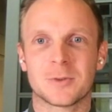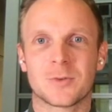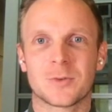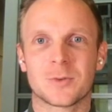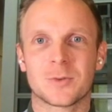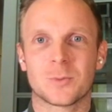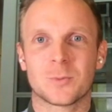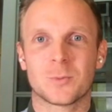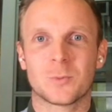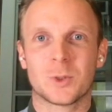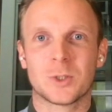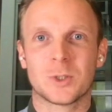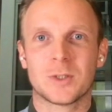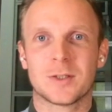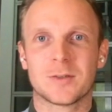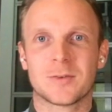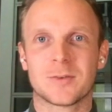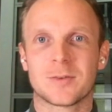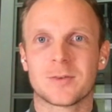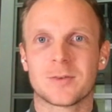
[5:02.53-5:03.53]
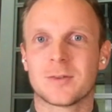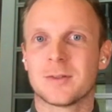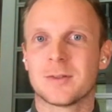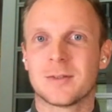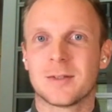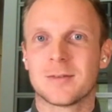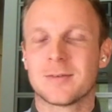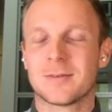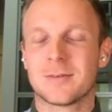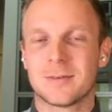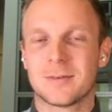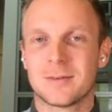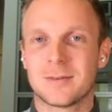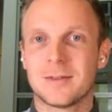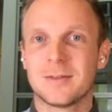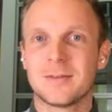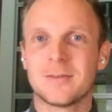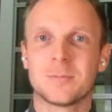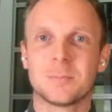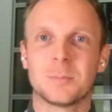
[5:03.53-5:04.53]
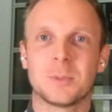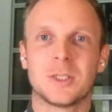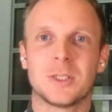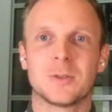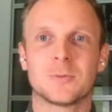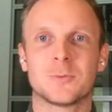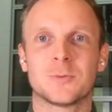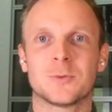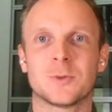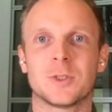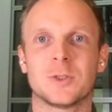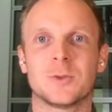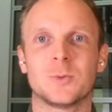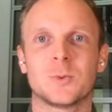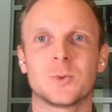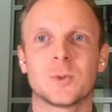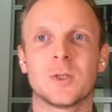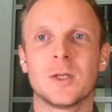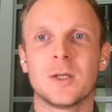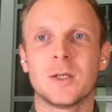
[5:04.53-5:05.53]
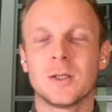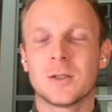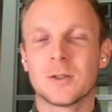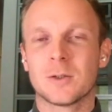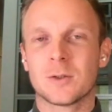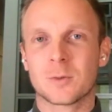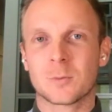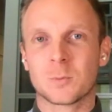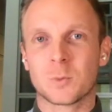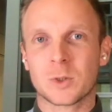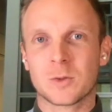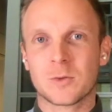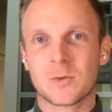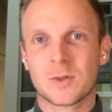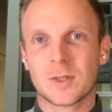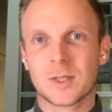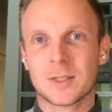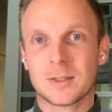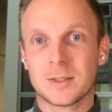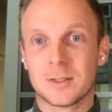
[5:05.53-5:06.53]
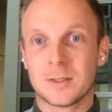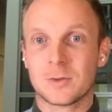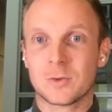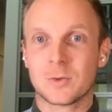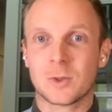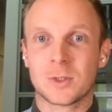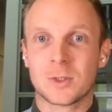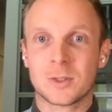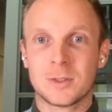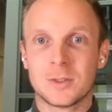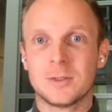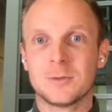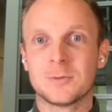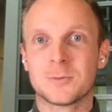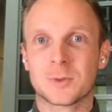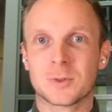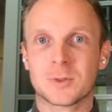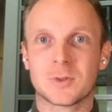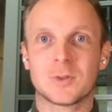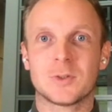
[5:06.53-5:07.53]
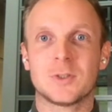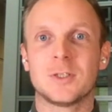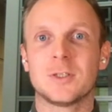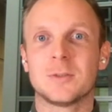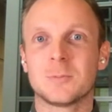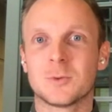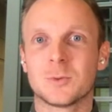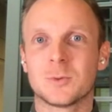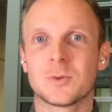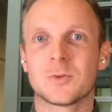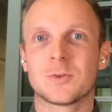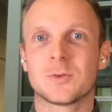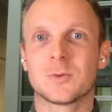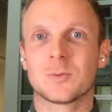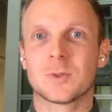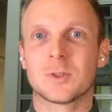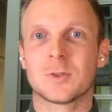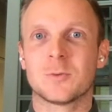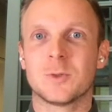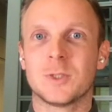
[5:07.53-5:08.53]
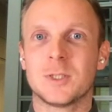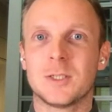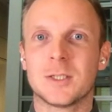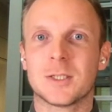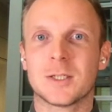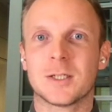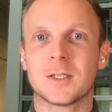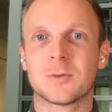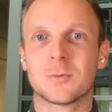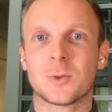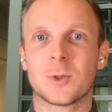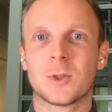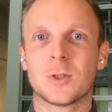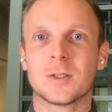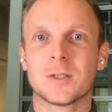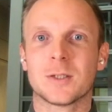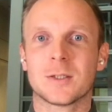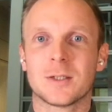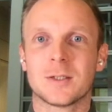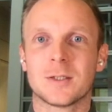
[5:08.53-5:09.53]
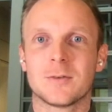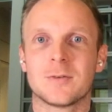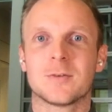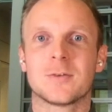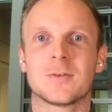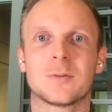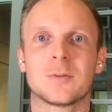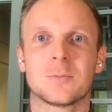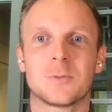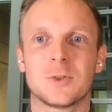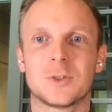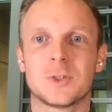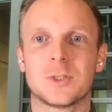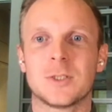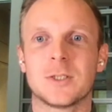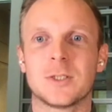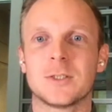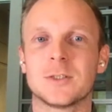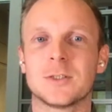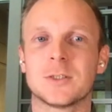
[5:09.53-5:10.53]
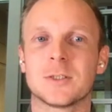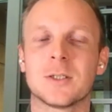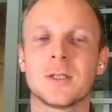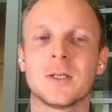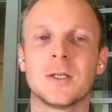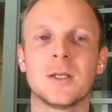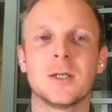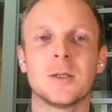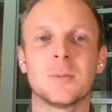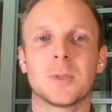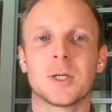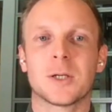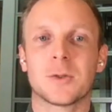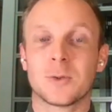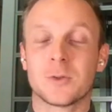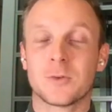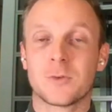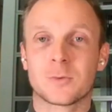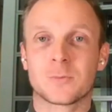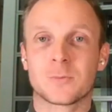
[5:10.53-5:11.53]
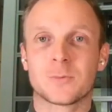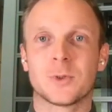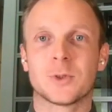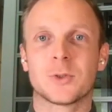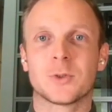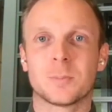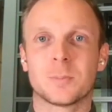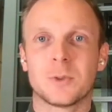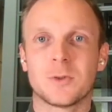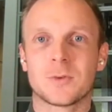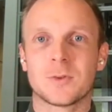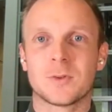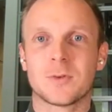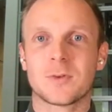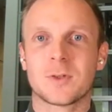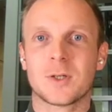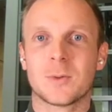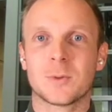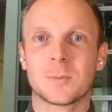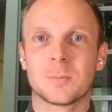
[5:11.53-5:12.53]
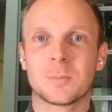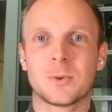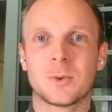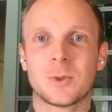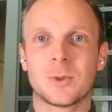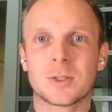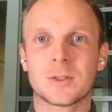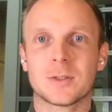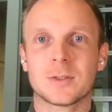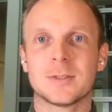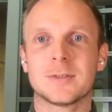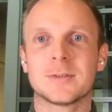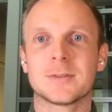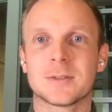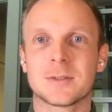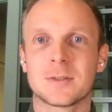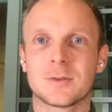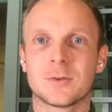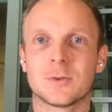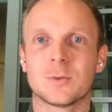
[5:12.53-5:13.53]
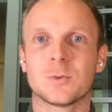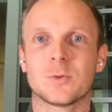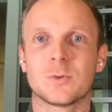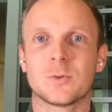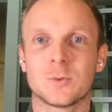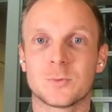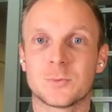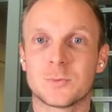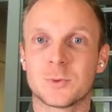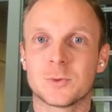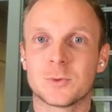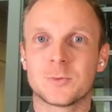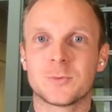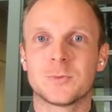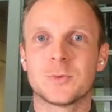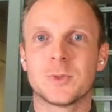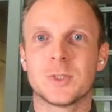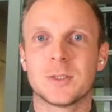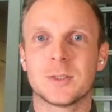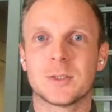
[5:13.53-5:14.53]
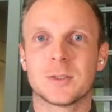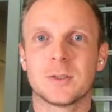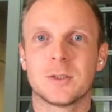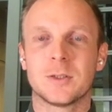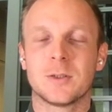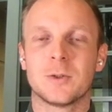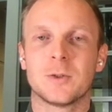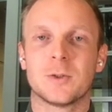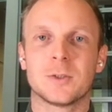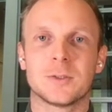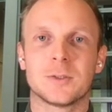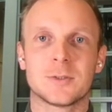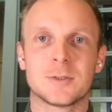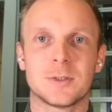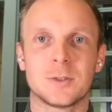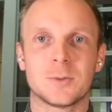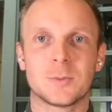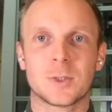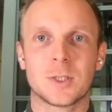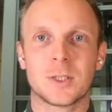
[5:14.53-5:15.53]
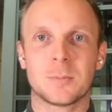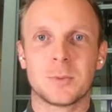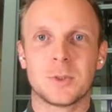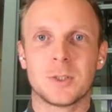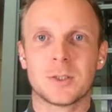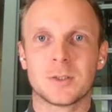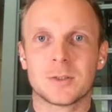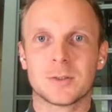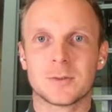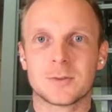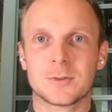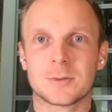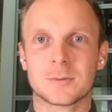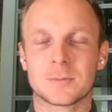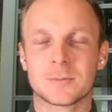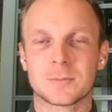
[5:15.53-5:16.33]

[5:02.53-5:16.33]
So what does this mean for you on one side internally for the team who is doing really hard work and gets this appreciation, but also for your business? How important is it to fulfill all these new KPIs?